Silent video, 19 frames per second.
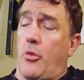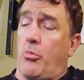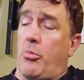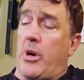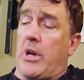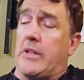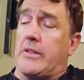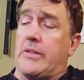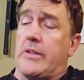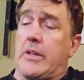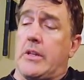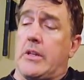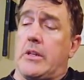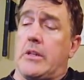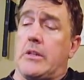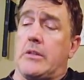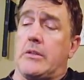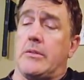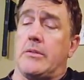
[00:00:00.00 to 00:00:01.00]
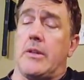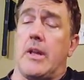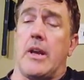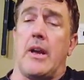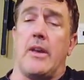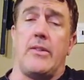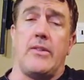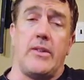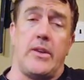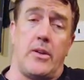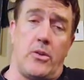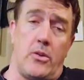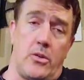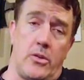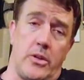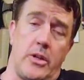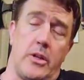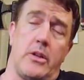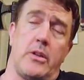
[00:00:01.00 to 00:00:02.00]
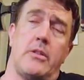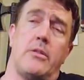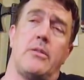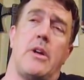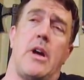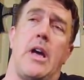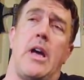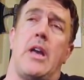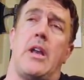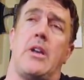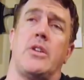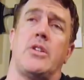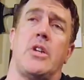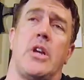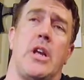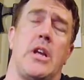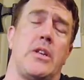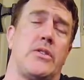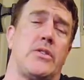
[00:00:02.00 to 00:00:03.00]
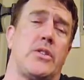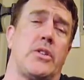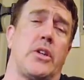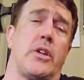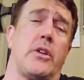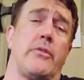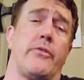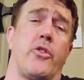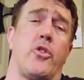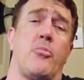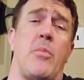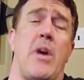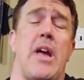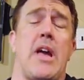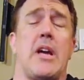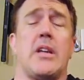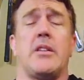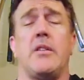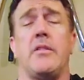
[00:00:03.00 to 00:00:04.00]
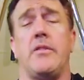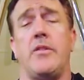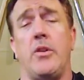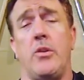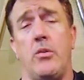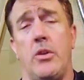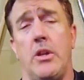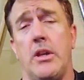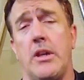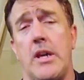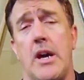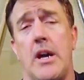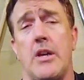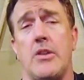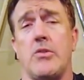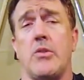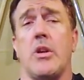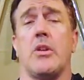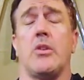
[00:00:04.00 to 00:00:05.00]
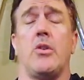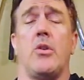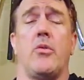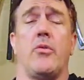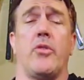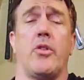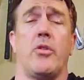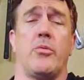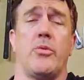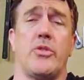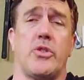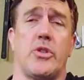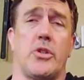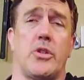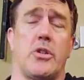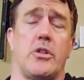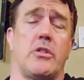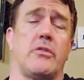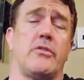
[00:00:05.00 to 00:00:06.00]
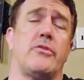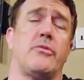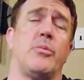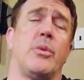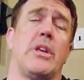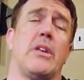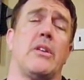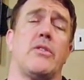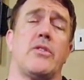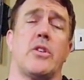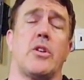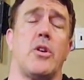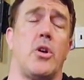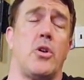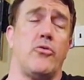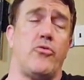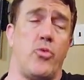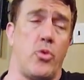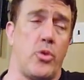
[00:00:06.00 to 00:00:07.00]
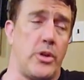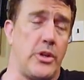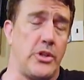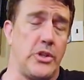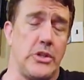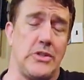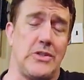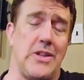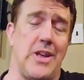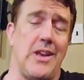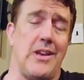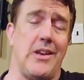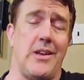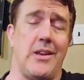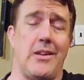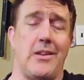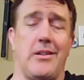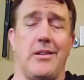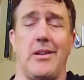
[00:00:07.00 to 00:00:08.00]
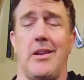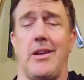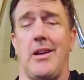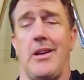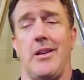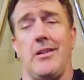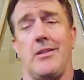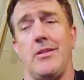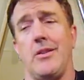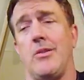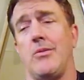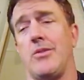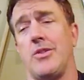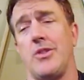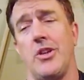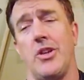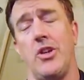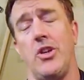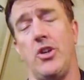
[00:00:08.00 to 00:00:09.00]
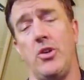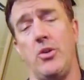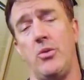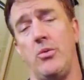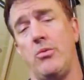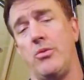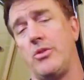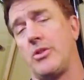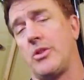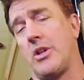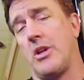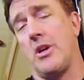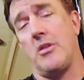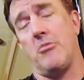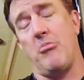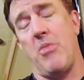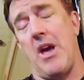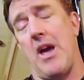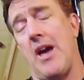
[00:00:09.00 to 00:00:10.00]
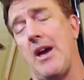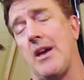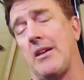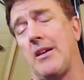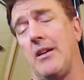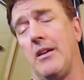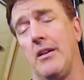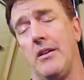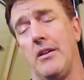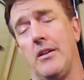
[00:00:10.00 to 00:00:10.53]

But like I said earlier, I had a chance to convert my active duty contract over to reserve because the Gulf War had just ended and there was a huge cutback,